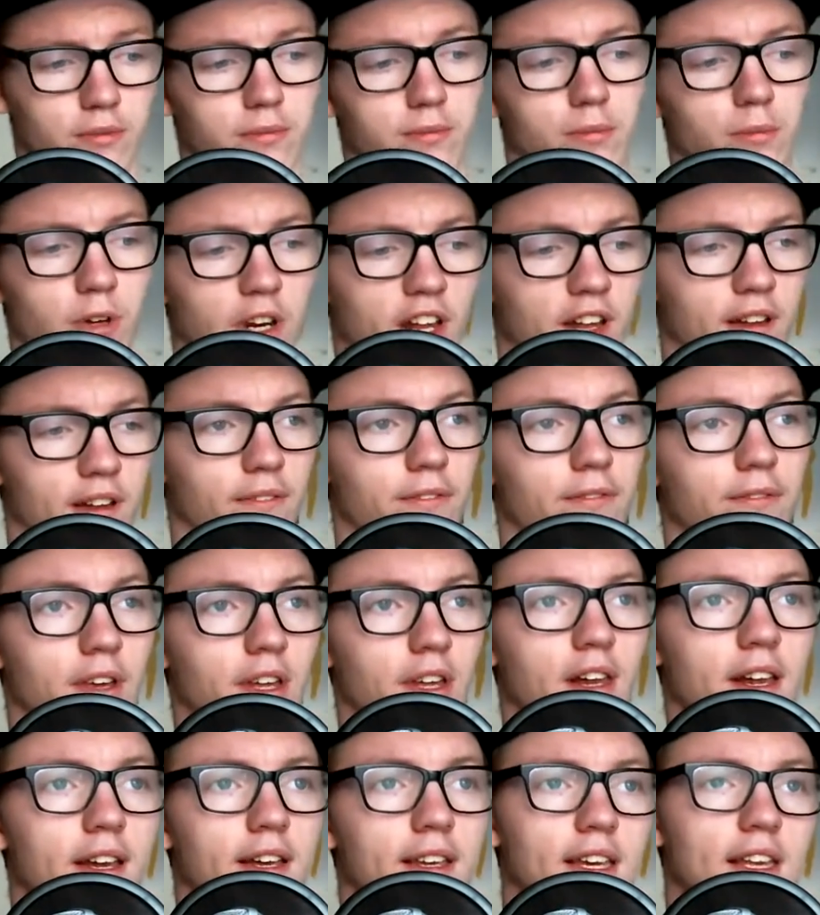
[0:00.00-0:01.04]
when I feel
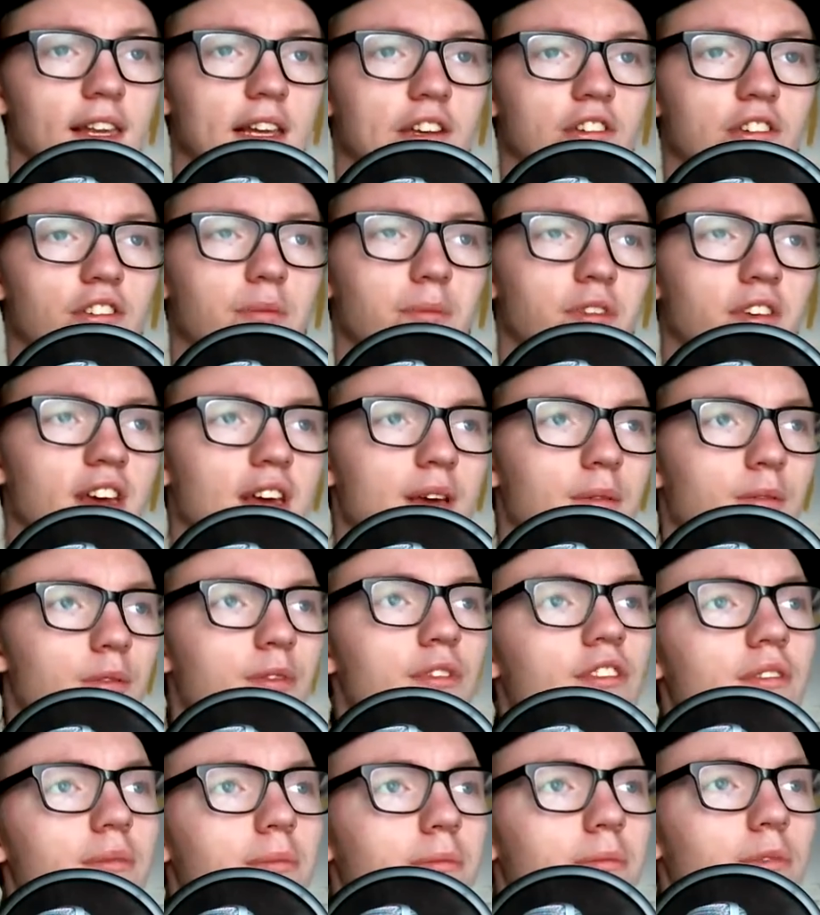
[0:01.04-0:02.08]
like killing some time with
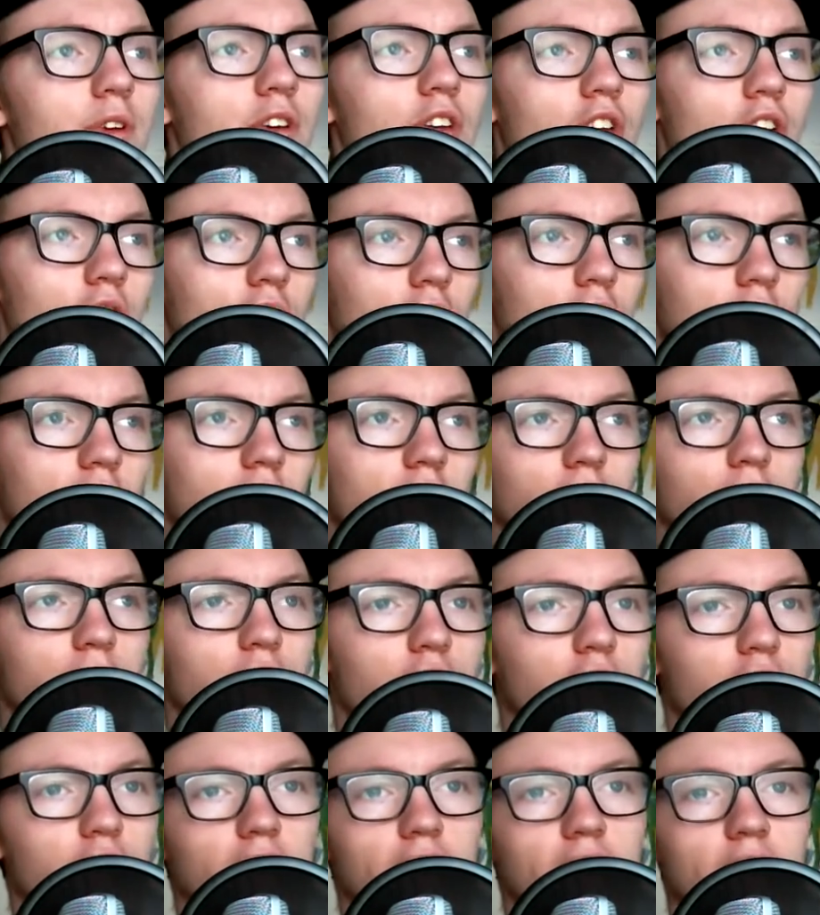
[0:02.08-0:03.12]
some good old Call of
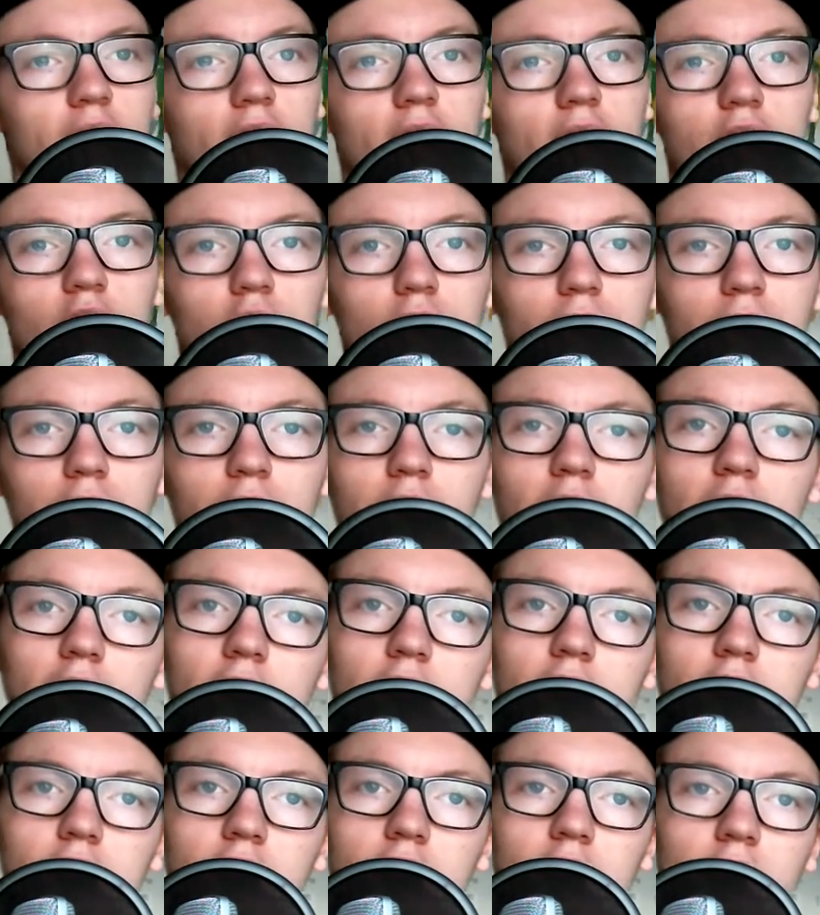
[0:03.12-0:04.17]
Duty and I don't feel like
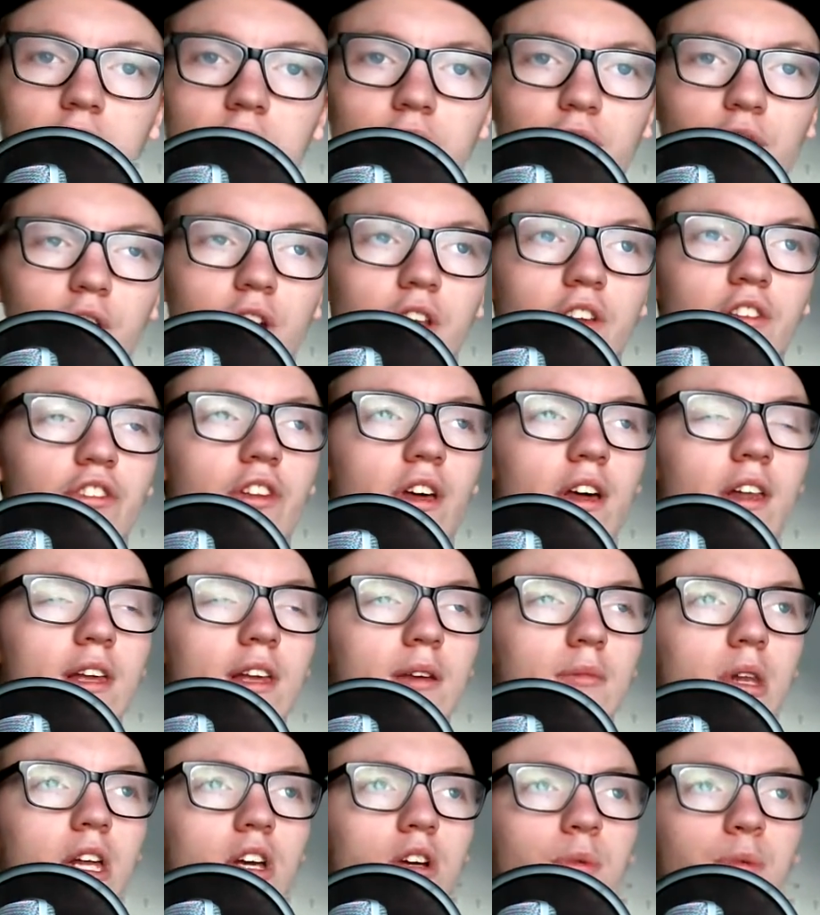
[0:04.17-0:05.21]
reinstalling
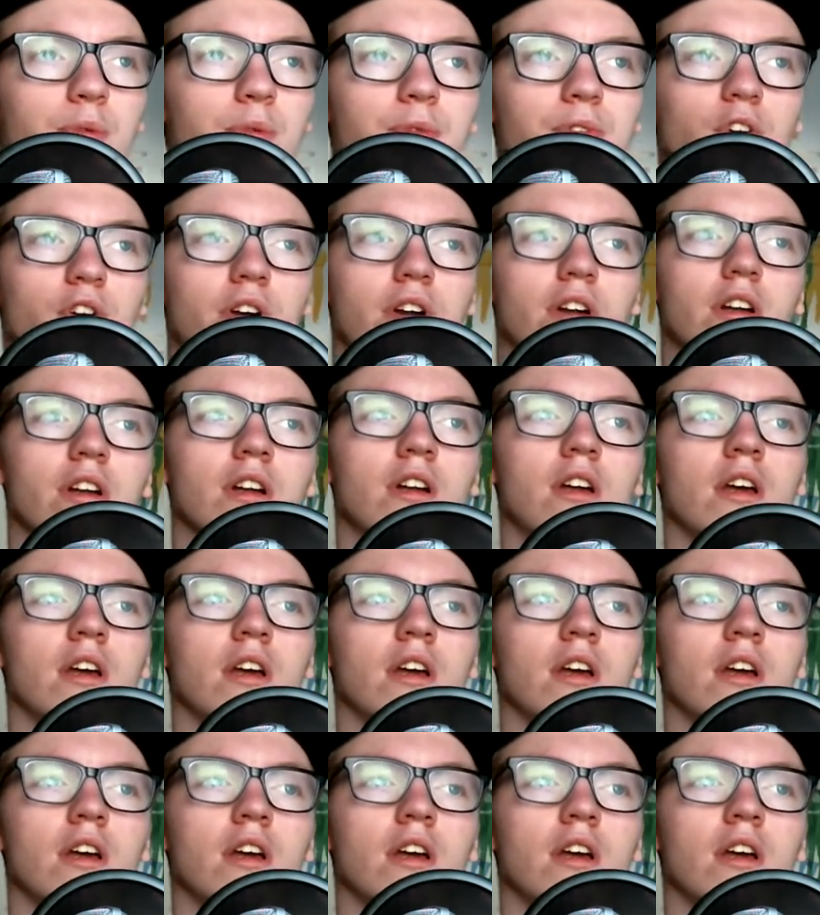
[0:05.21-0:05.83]
Black Ops 4,